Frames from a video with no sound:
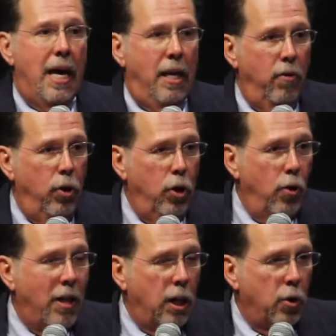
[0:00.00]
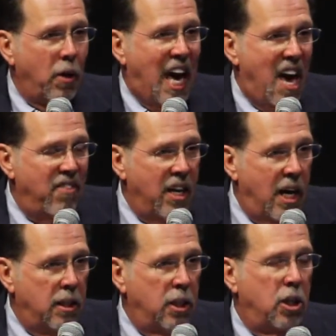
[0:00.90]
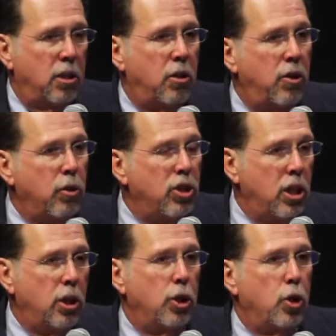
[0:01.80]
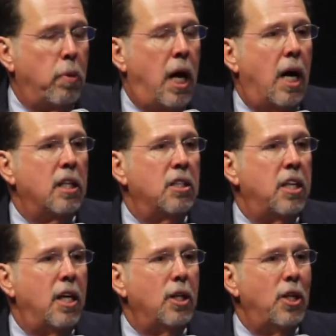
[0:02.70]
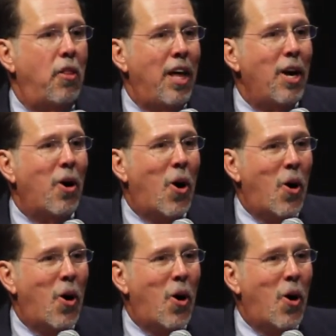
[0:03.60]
and you know that little caveat that's under their signature block that says that they are